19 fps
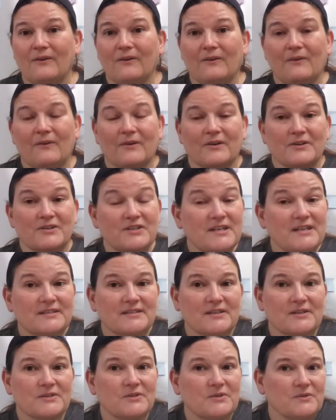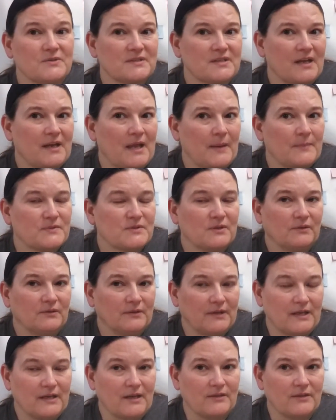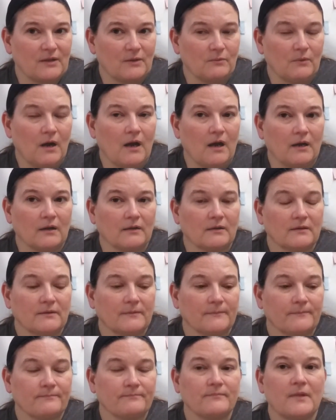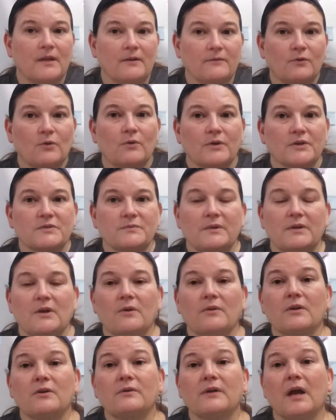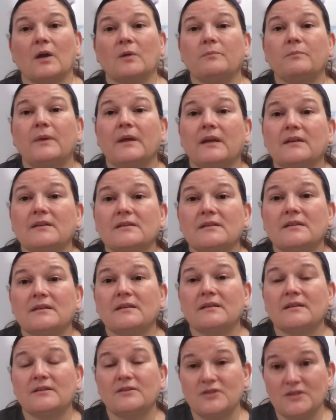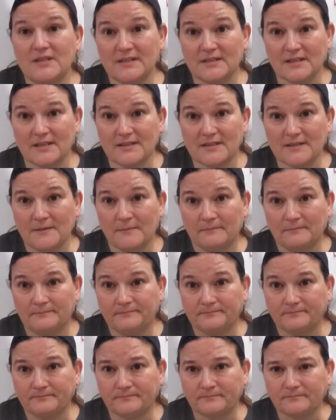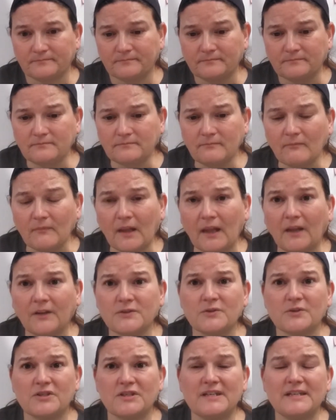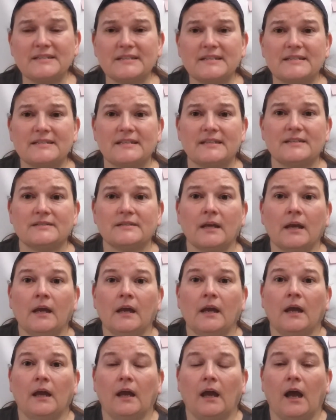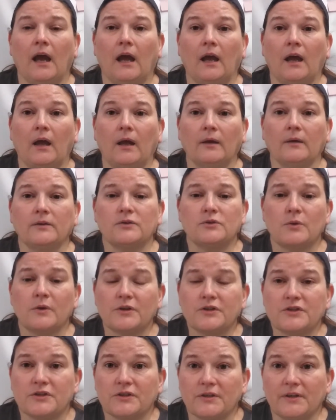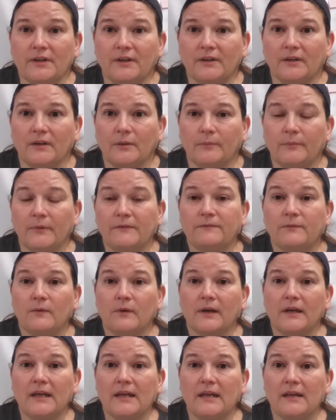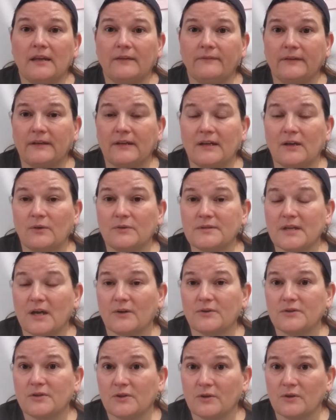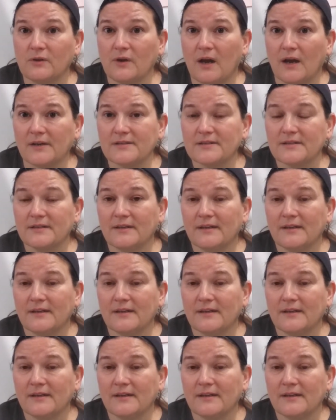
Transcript: or Jesus, who's done absolutely nothing wrong. And of course, we know the crowd picked Jesus. And so Jesus is uh, tortured before he even goes out to the cross.